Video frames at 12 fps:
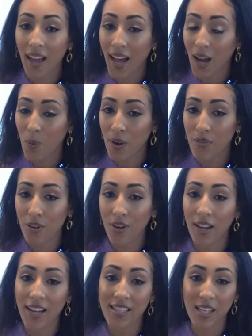However,
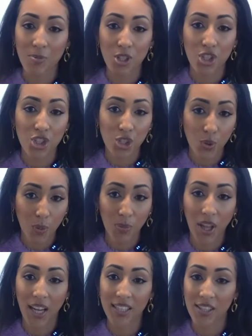exceptions do
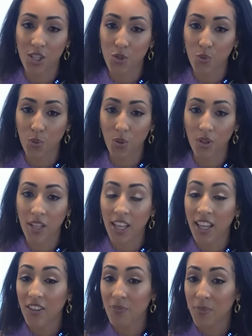apply to this rule
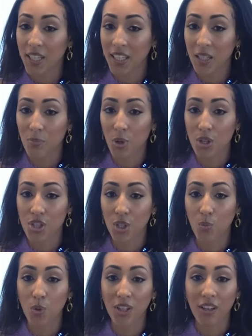if meeting in
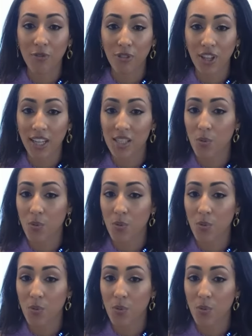person would conflict